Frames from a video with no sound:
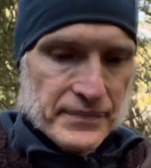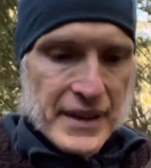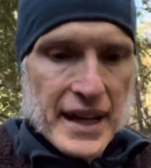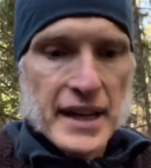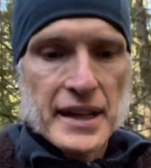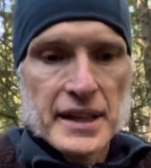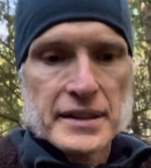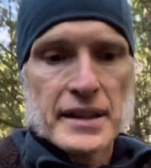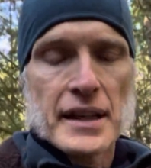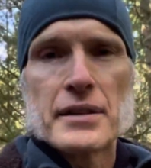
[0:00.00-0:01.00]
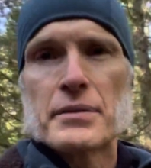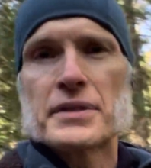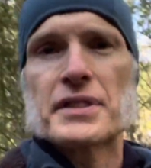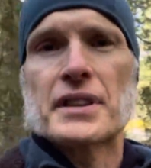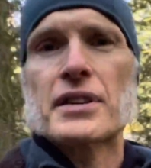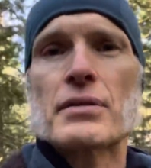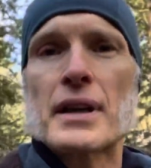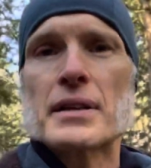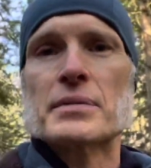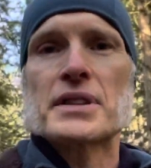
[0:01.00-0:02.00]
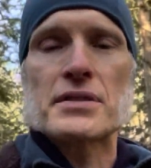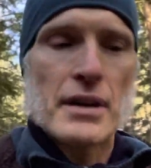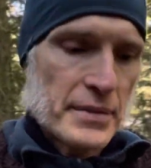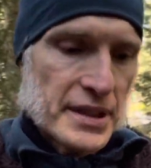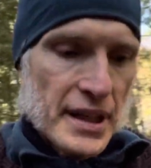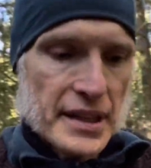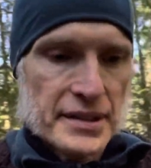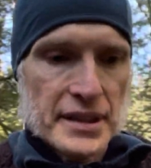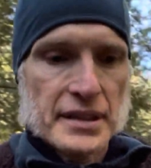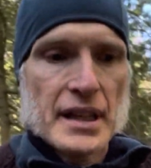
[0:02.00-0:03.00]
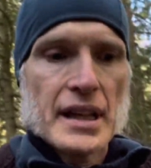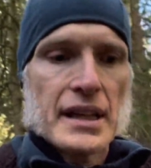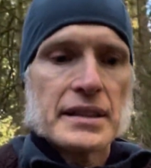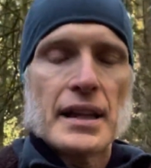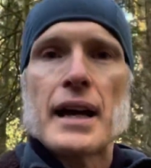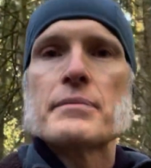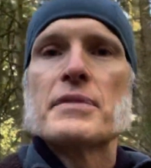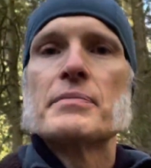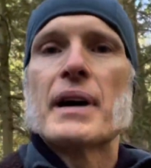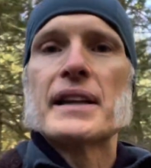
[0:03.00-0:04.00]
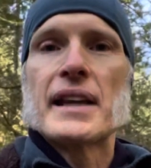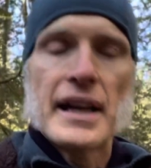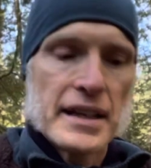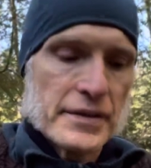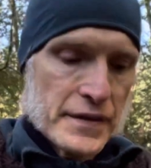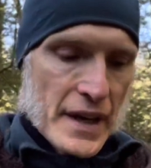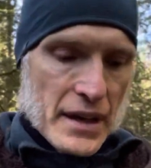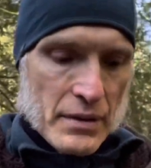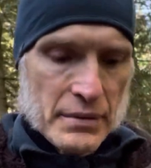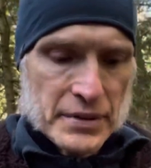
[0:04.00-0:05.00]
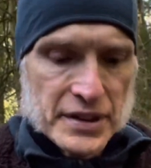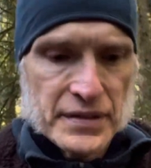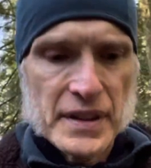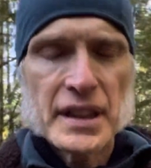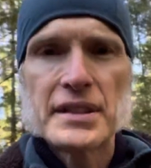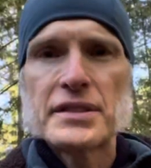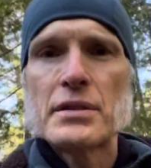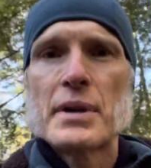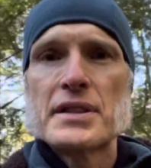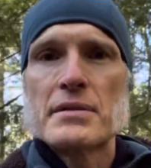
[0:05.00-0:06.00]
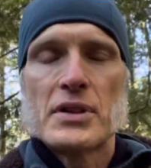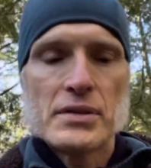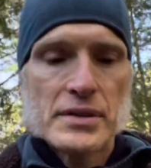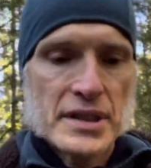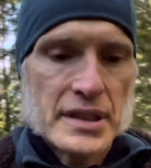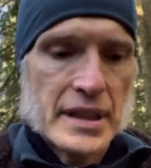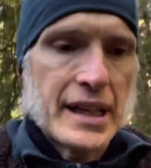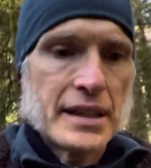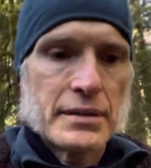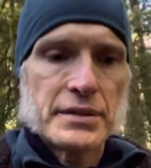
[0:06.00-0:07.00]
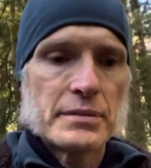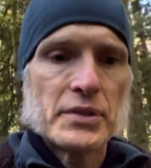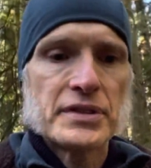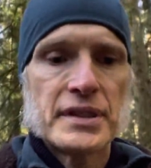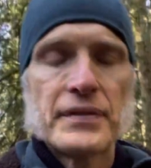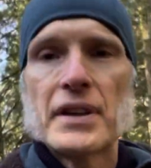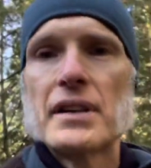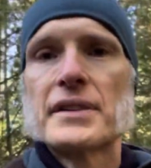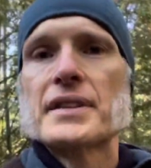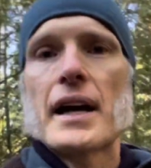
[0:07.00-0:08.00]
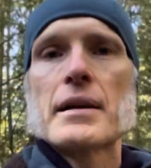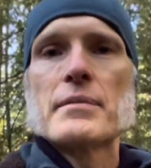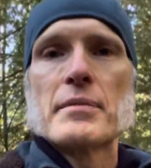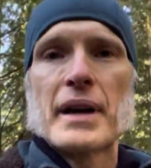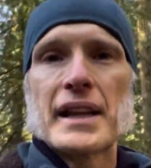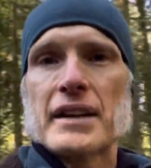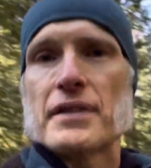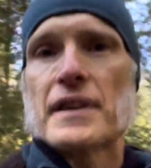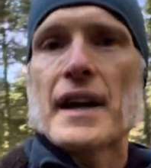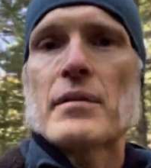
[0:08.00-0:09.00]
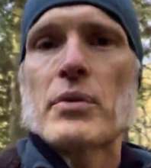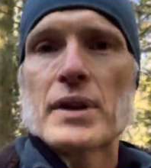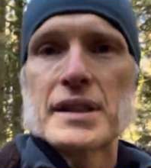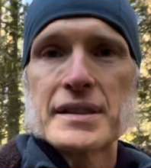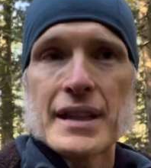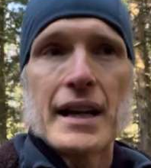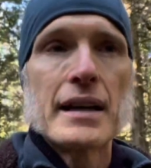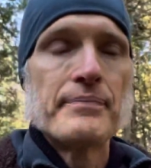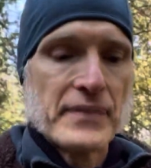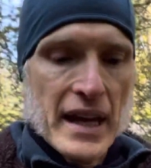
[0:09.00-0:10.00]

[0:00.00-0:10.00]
And it was an incredibly traumatizing time in my life where I was just feeling so much emotion, and it was the most difficult time in my life at that point in time.